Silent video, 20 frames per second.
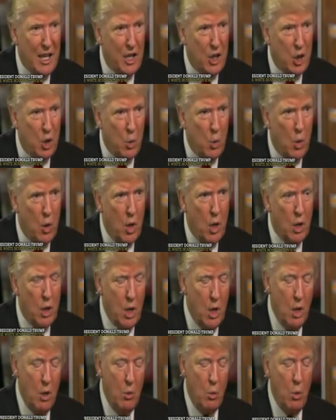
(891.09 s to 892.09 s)
and the
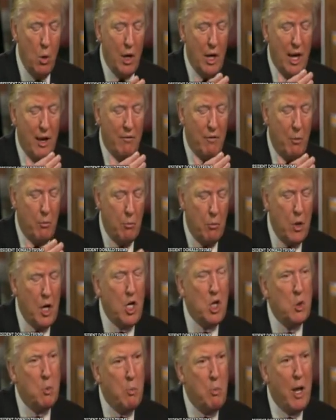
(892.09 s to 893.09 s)
plan that you want.
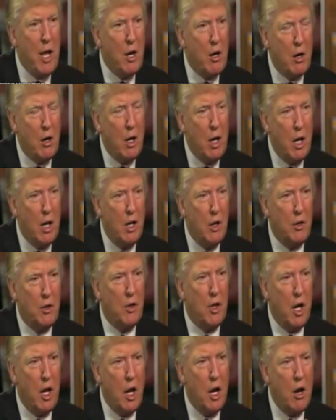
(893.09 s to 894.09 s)
We're going to have a much
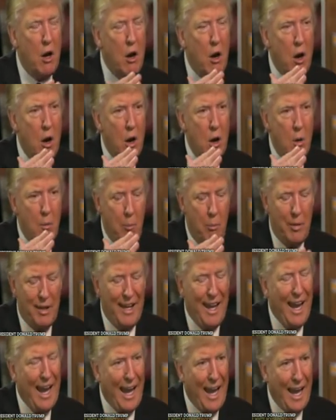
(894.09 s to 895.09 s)
better health
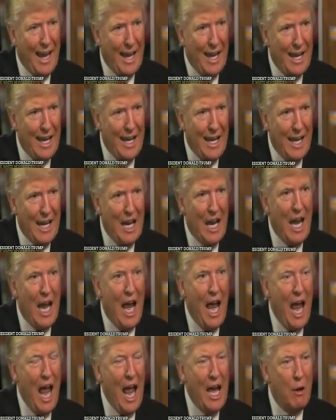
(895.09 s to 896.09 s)
care
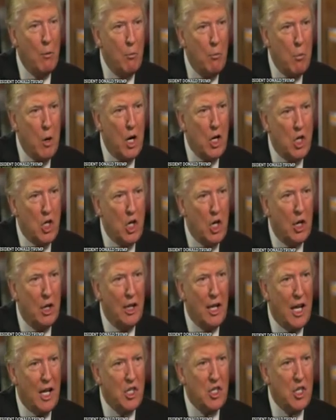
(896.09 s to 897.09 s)
plan,
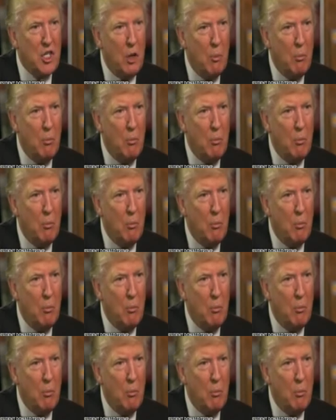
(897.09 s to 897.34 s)
at much